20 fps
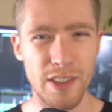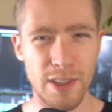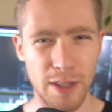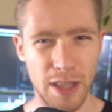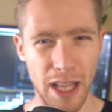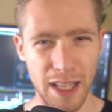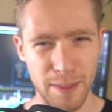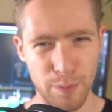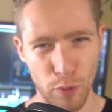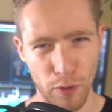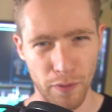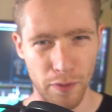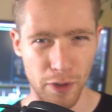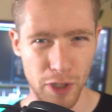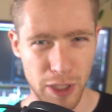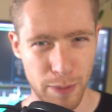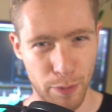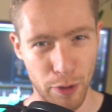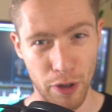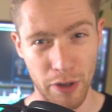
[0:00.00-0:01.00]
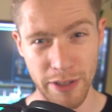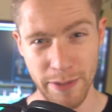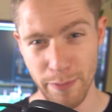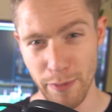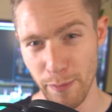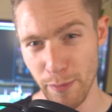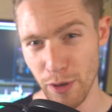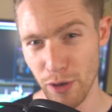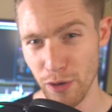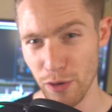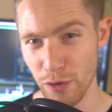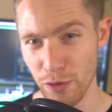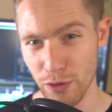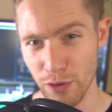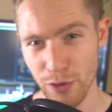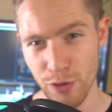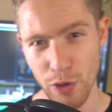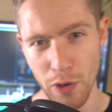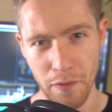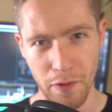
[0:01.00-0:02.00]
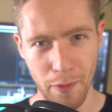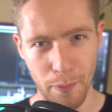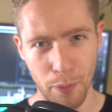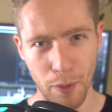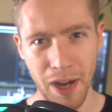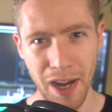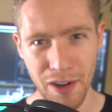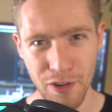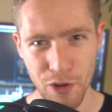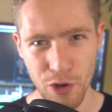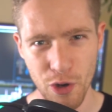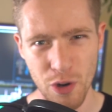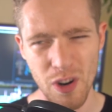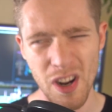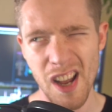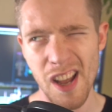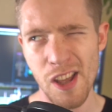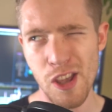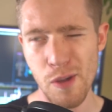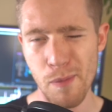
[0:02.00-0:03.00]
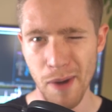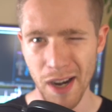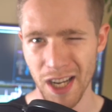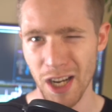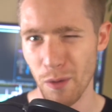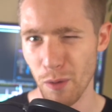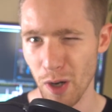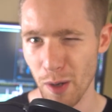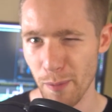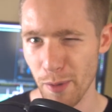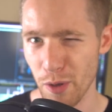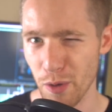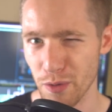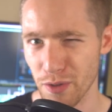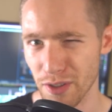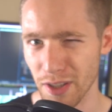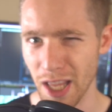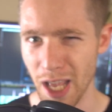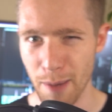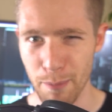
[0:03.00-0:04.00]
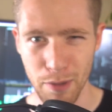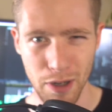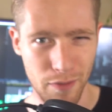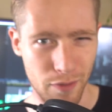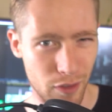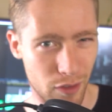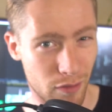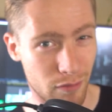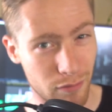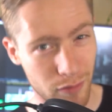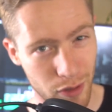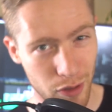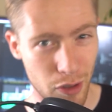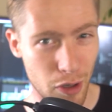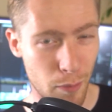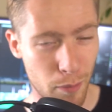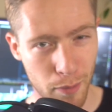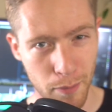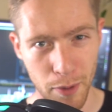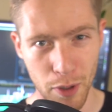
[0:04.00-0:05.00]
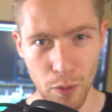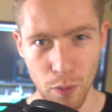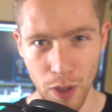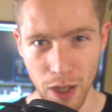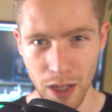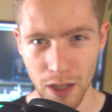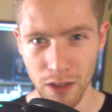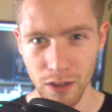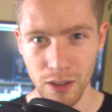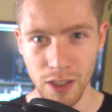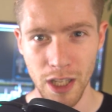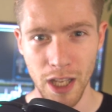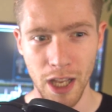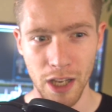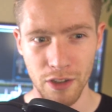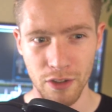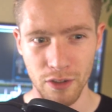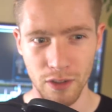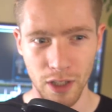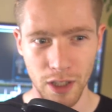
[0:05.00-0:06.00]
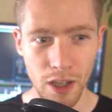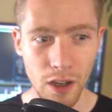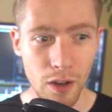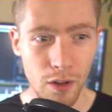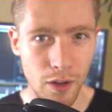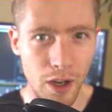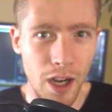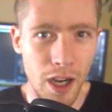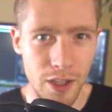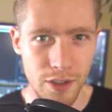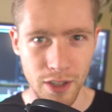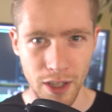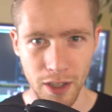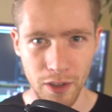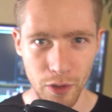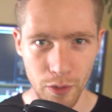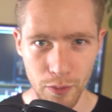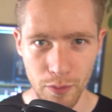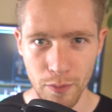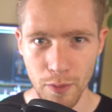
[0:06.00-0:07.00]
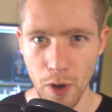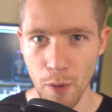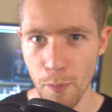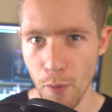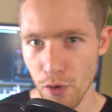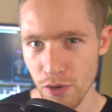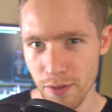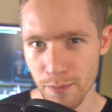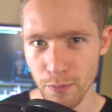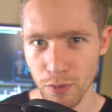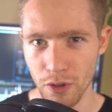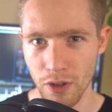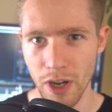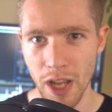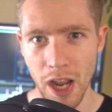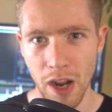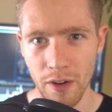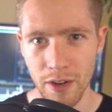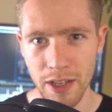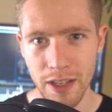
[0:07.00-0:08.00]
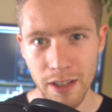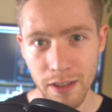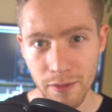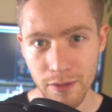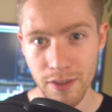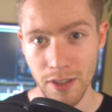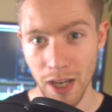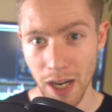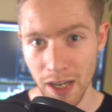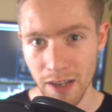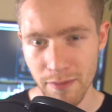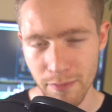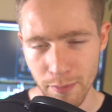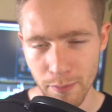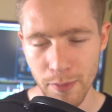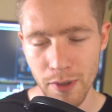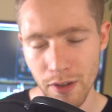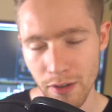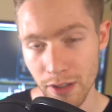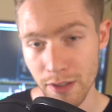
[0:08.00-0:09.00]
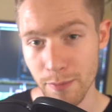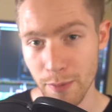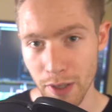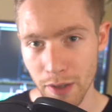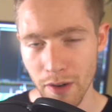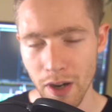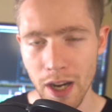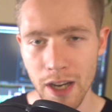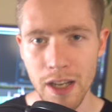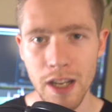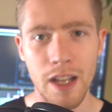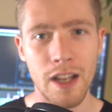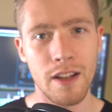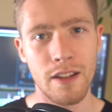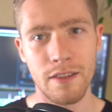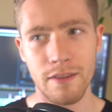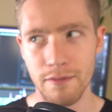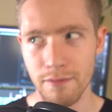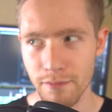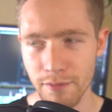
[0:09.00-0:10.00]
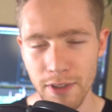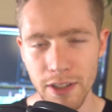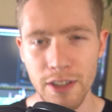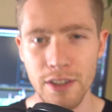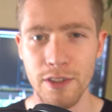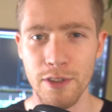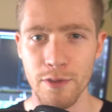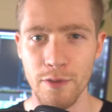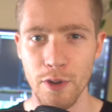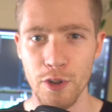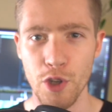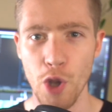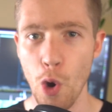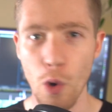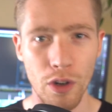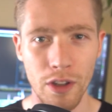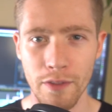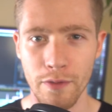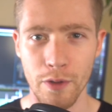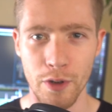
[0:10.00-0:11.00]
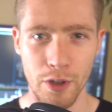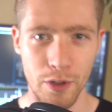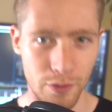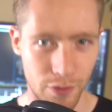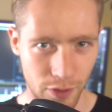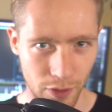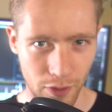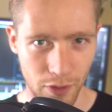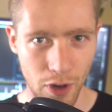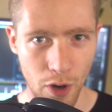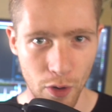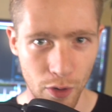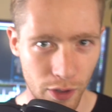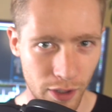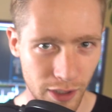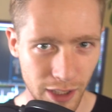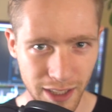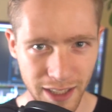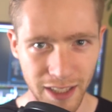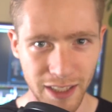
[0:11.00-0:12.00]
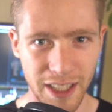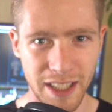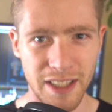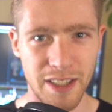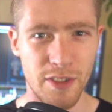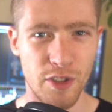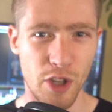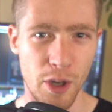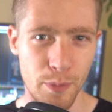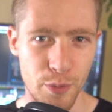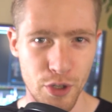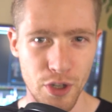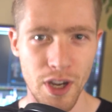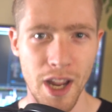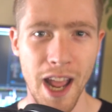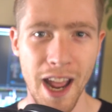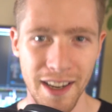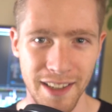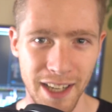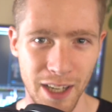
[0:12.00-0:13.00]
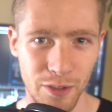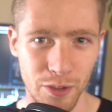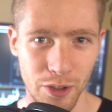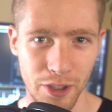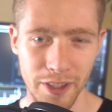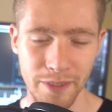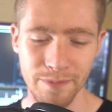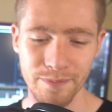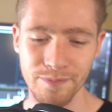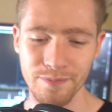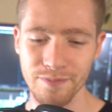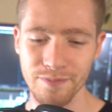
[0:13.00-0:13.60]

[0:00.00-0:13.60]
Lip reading: That's more for experienced Premiere users. So if you're brand new, you might not want to be using that, but if you know Premiere well and you're like, oh gosh, I can do a motion blur now inside of Premiere, that's pretty great. This is totally for you. So go click that link in the description and download it.